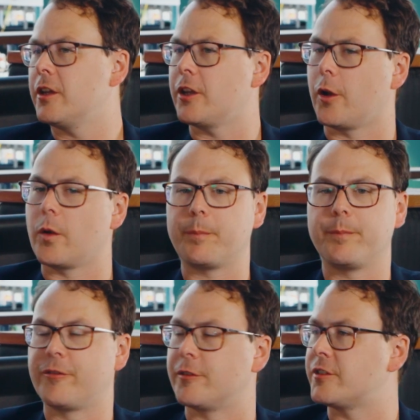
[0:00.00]

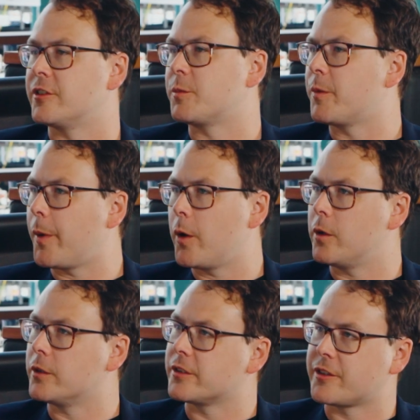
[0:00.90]
For instance, with
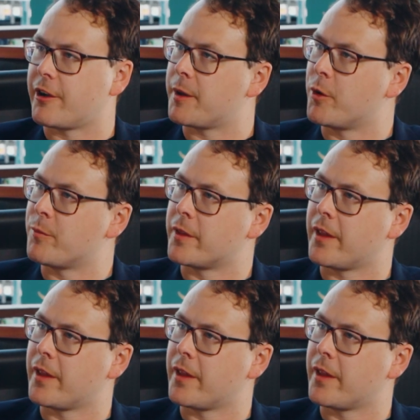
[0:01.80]
Poland, is there any movement